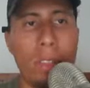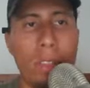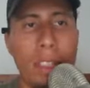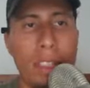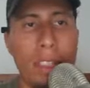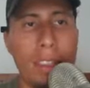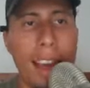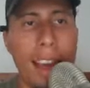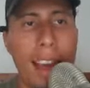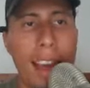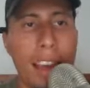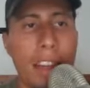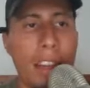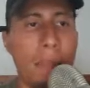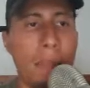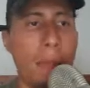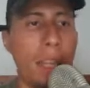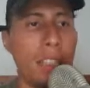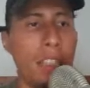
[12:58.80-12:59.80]
is that
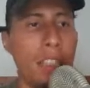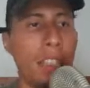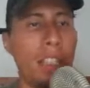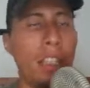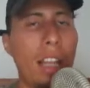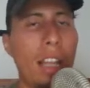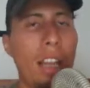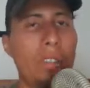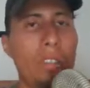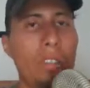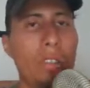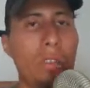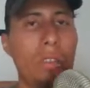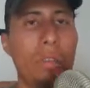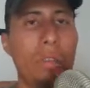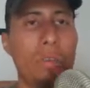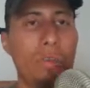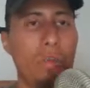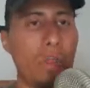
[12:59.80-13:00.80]
it basically allows you
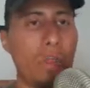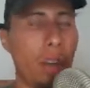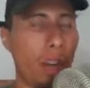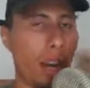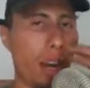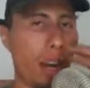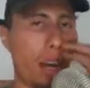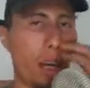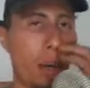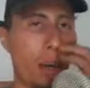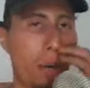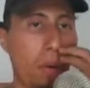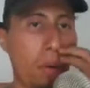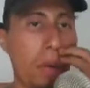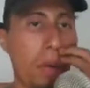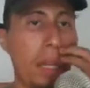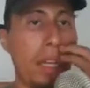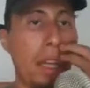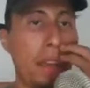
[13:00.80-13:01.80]
to
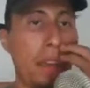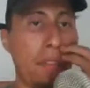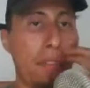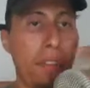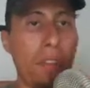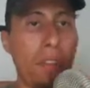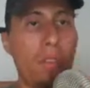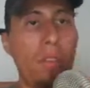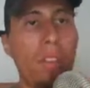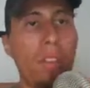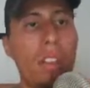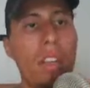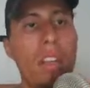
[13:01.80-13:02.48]
create a funnel,